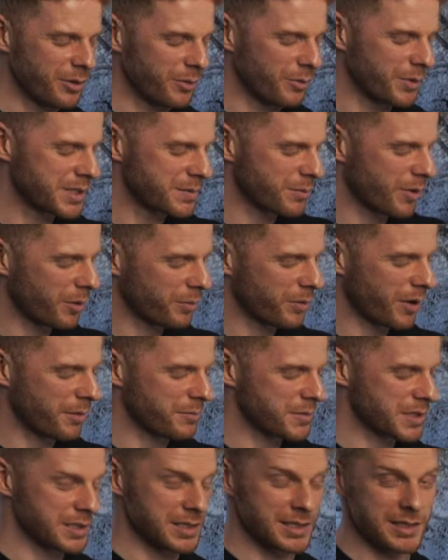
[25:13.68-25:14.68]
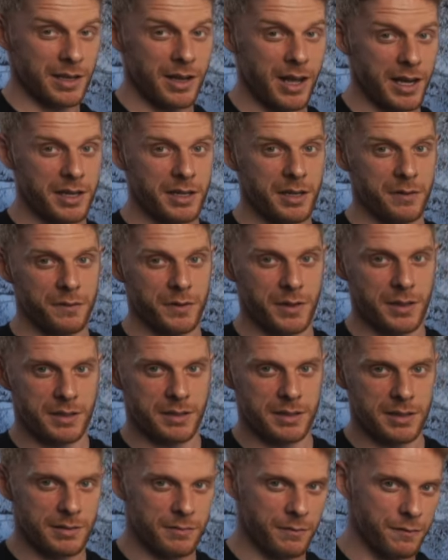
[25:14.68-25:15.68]
with small problems. There's a lot of
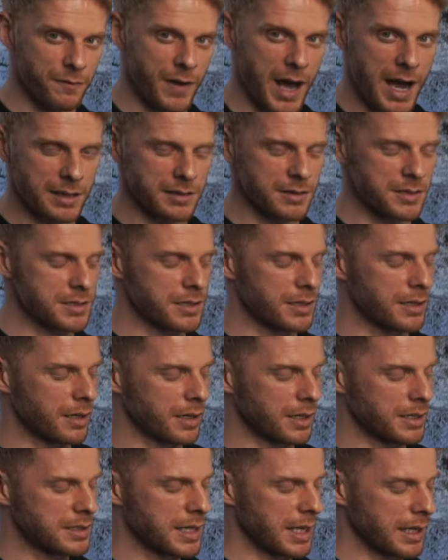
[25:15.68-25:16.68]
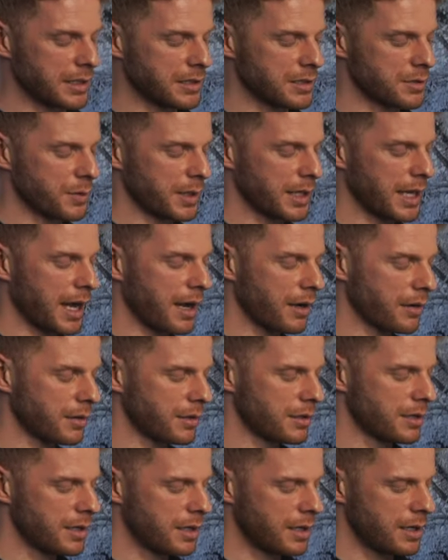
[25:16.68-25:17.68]
different factors that you got to take into account
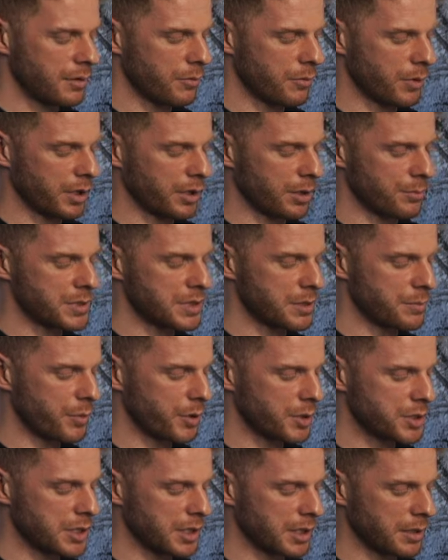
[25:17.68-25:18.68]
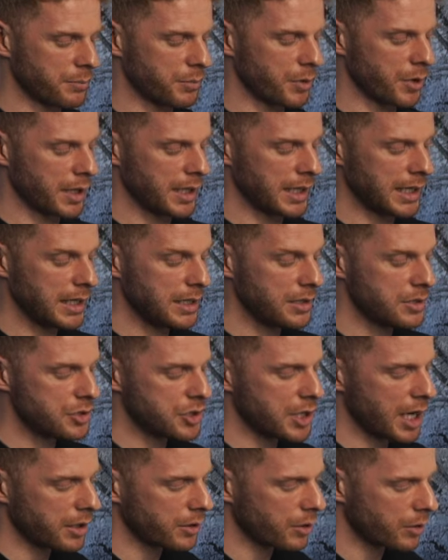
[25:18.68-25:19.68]
when it comes to budgeting. But in
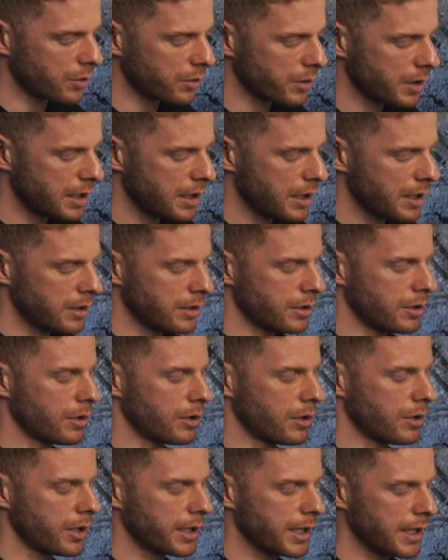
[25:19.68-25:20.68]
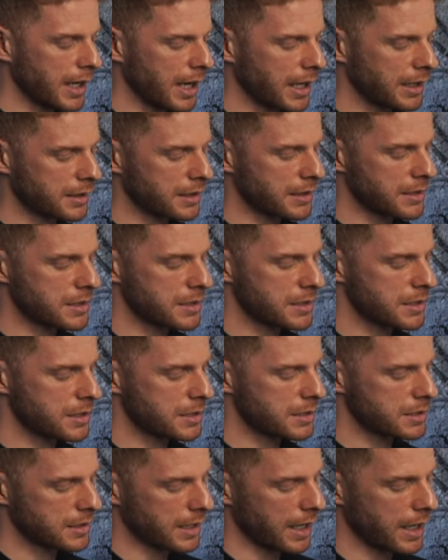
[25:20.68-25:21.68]
general, you're looking at the
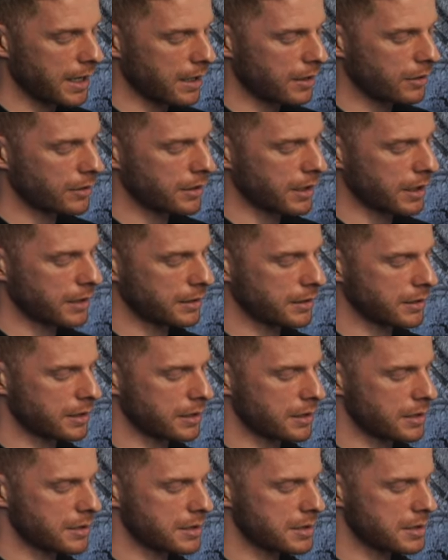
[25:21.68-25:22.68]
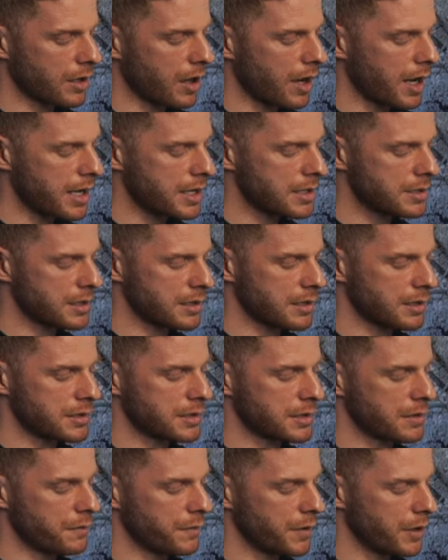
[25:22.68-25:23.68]
scale and the size and the
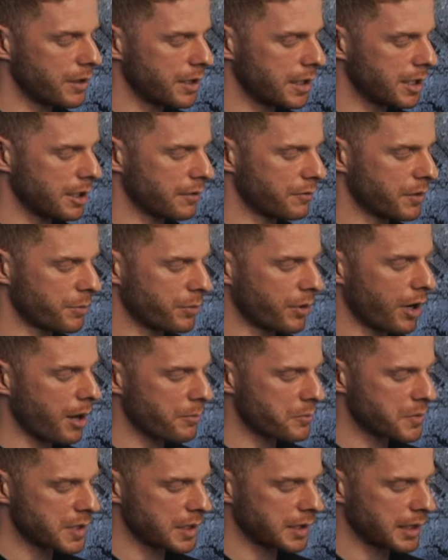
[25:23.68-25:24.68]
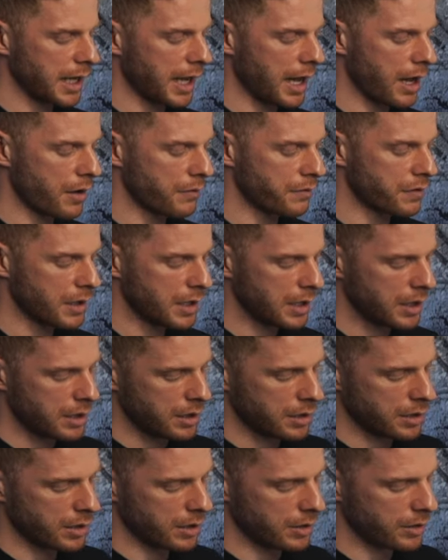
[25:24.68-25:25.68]
severity of the problems that they have.
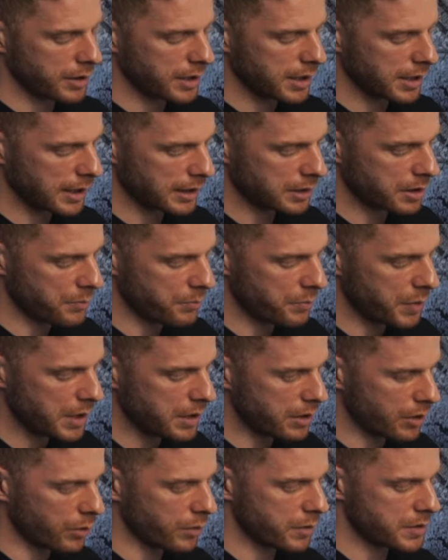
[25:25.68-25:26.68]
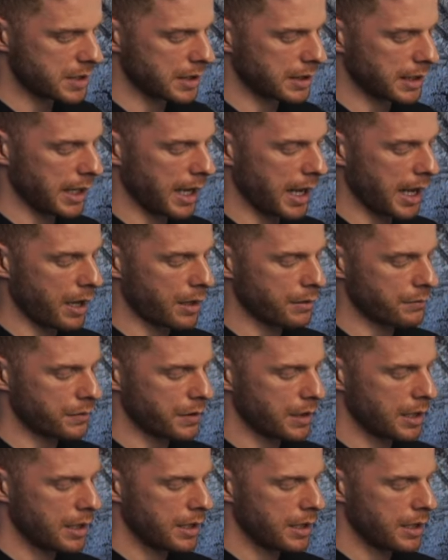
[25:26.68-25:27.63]
You're looking at the big goals that they have,